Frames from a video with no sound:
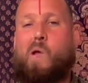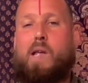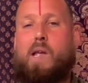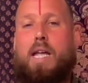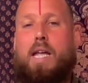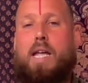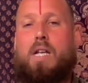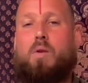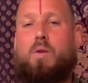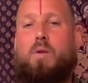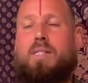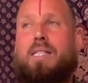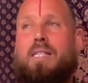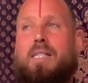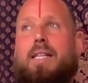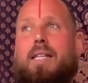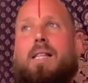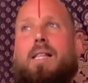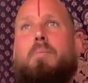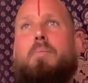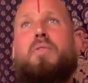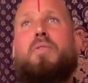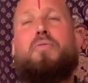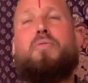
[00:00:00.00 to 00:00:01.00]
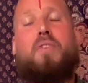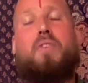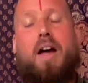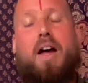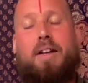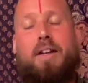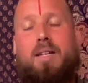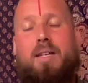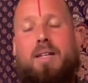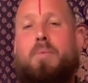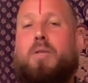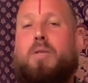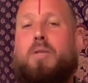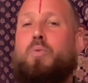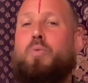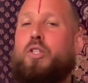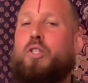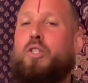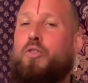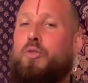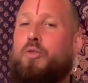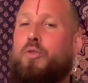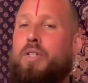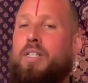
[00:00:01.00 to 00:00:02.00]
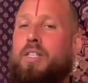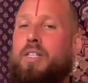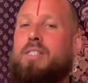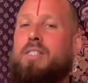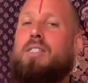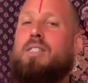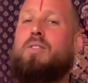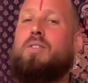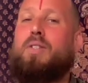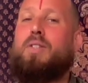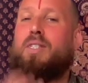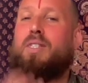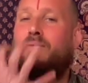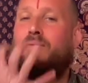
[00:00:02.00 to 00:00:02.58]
It looks a little bit funny, but we do it, so it's